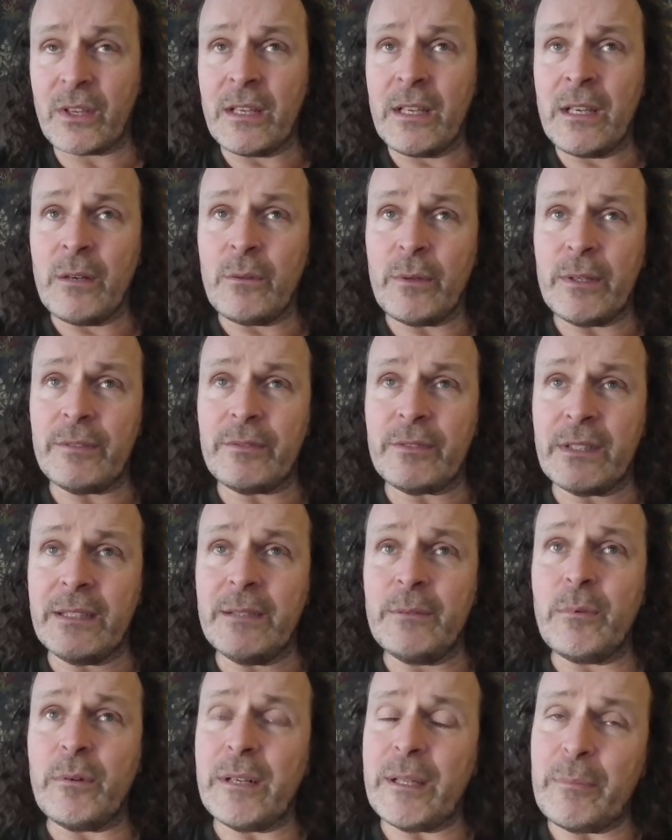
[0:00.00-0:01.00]
We've
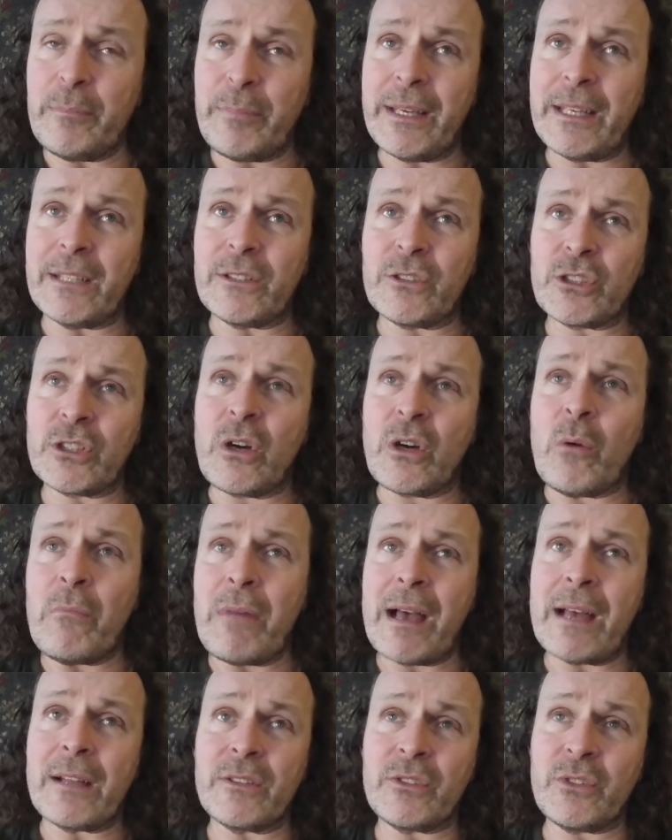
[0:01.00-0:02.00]
deliberately pitched
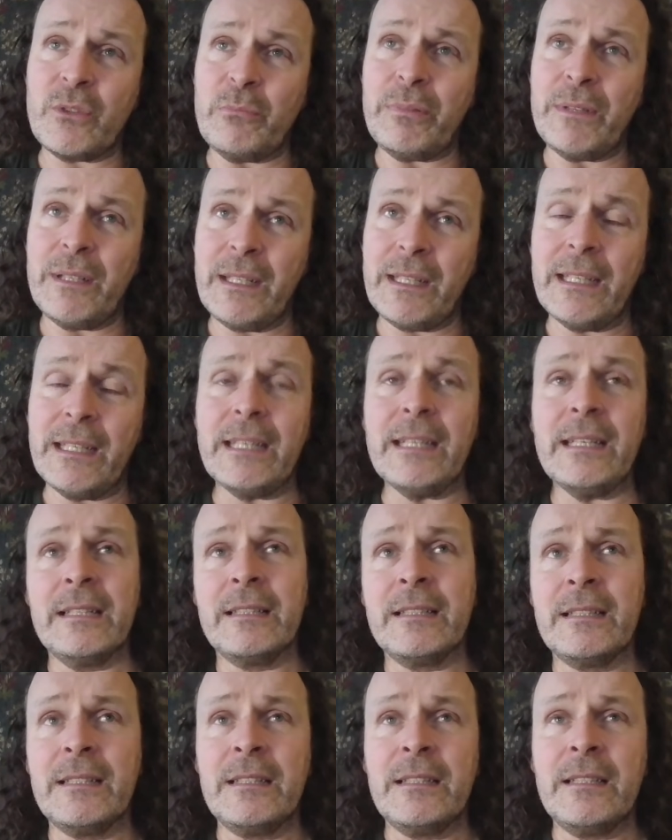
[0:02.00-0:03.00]
combat to be
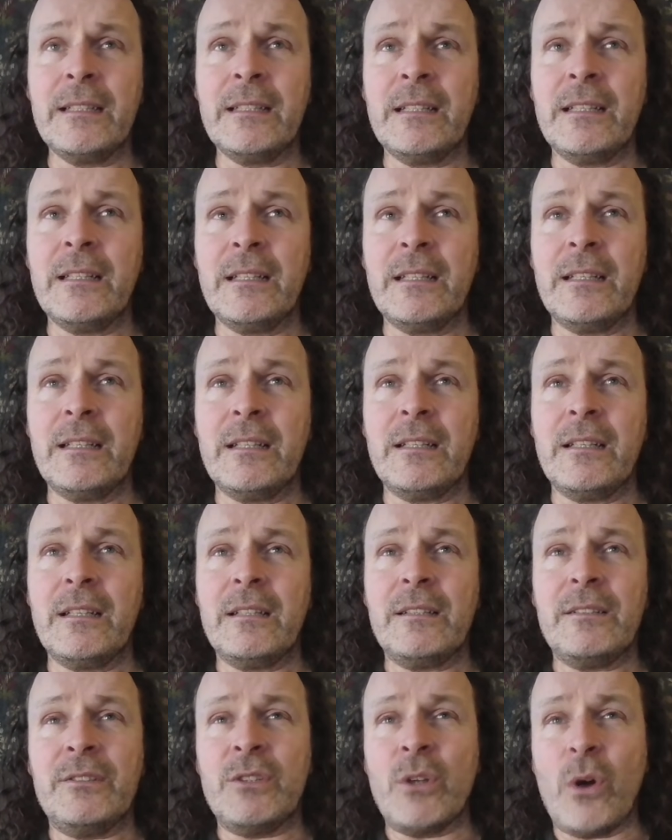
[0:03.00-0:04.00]

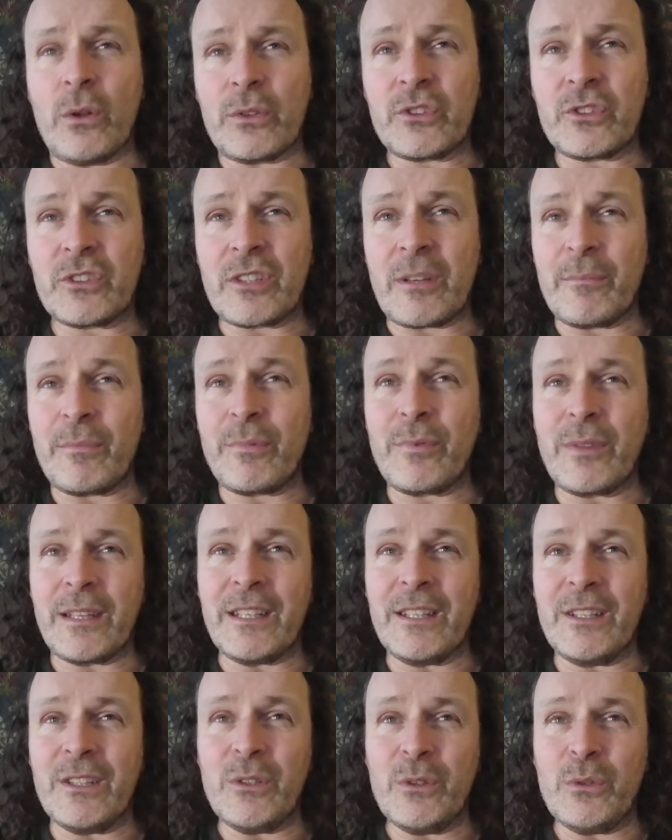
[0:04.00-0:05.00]
not
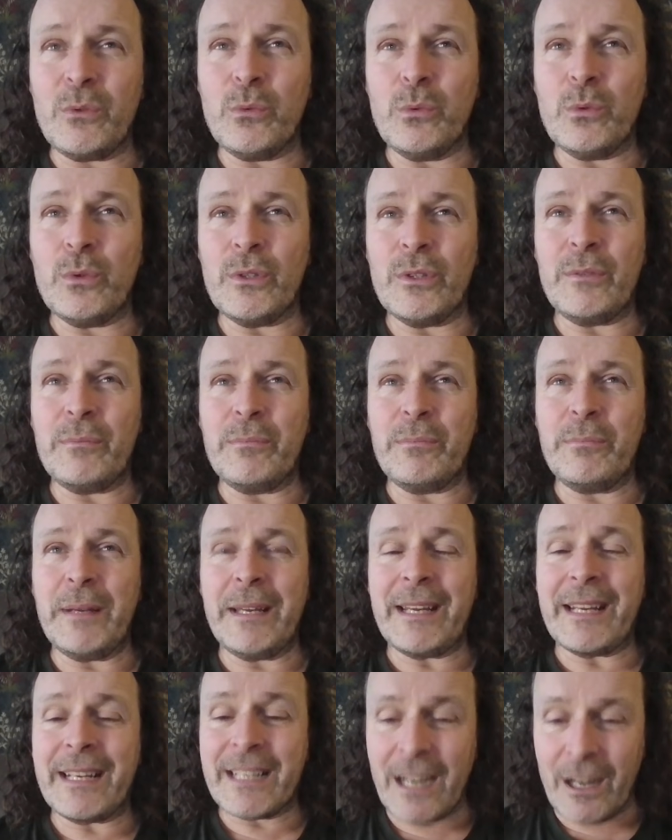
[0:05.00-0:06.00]
something you would
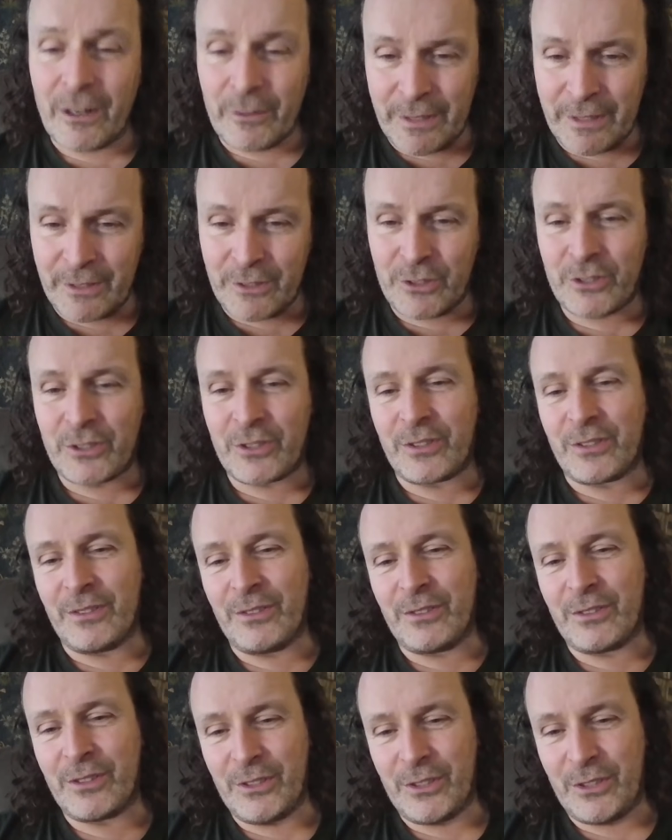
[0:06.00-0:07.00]
be encouraged
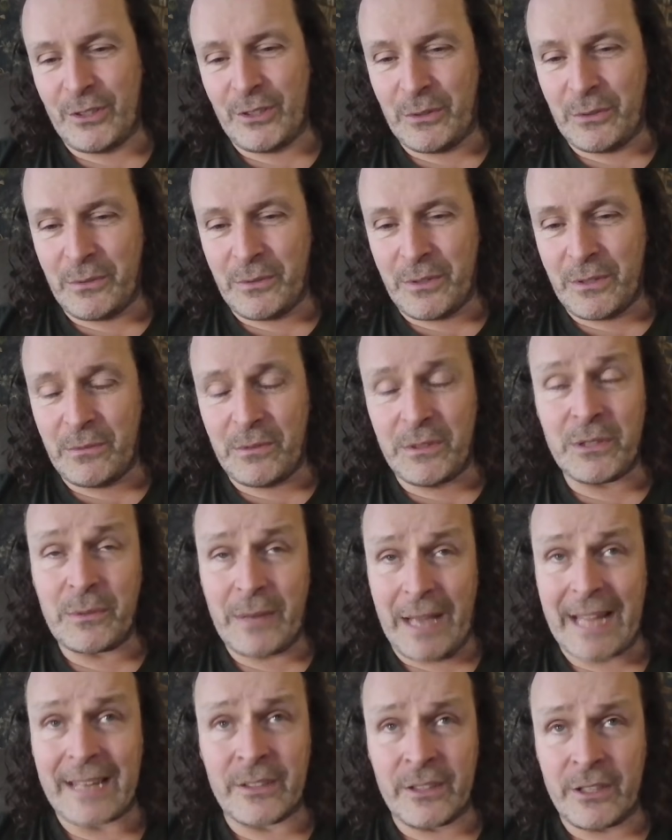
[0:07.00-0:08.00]
to do. You
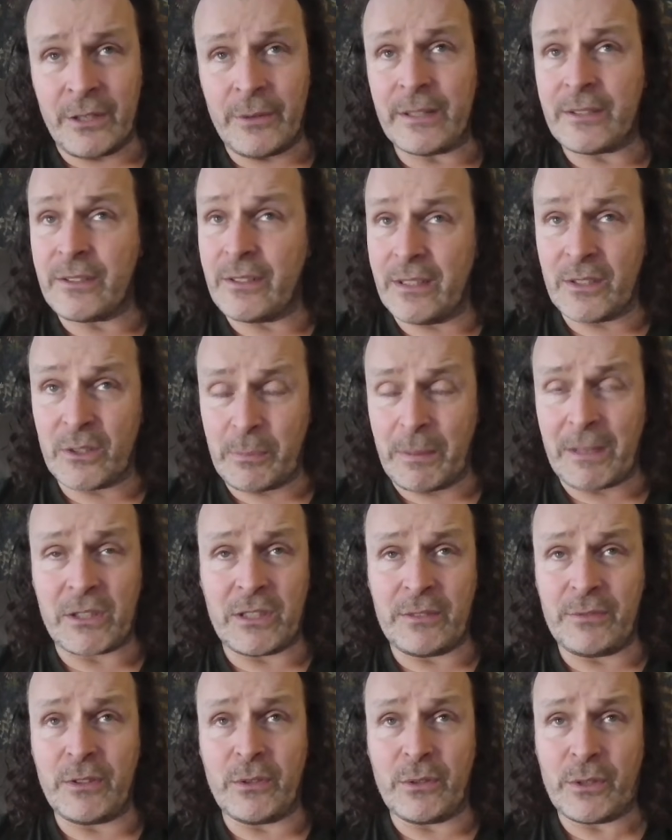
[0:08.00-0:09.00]
can do it, and
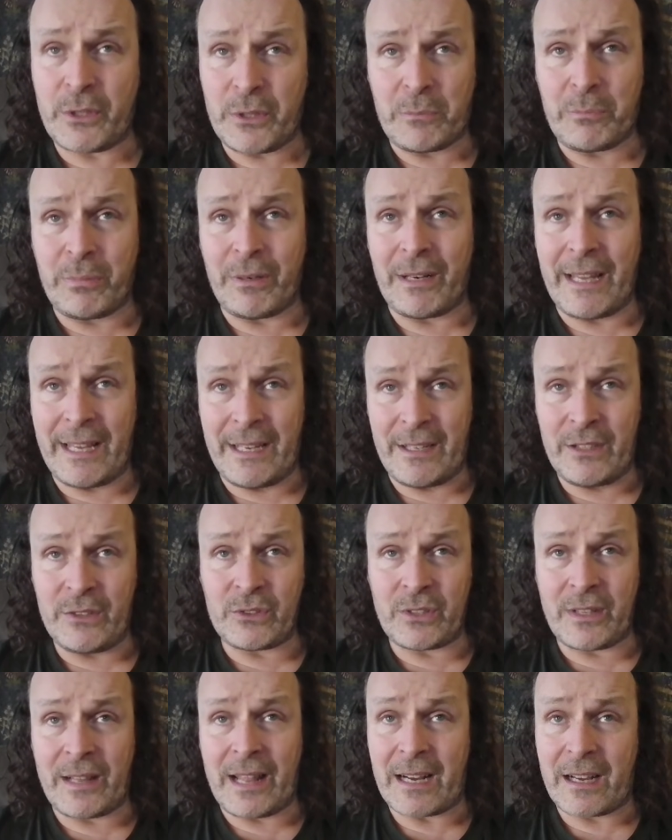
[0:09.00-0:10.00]
especially if you're a good player
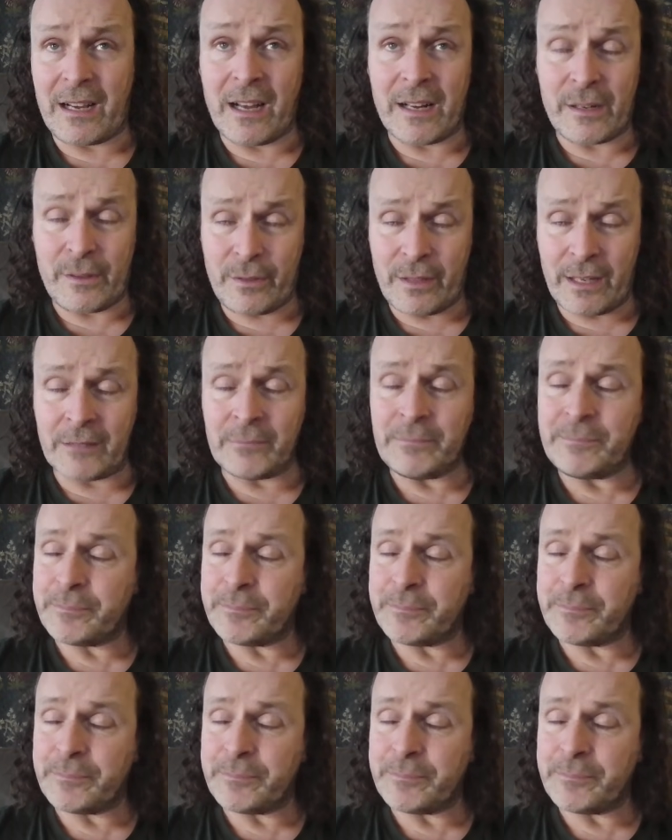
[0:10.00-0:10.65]
used to that kind of thing,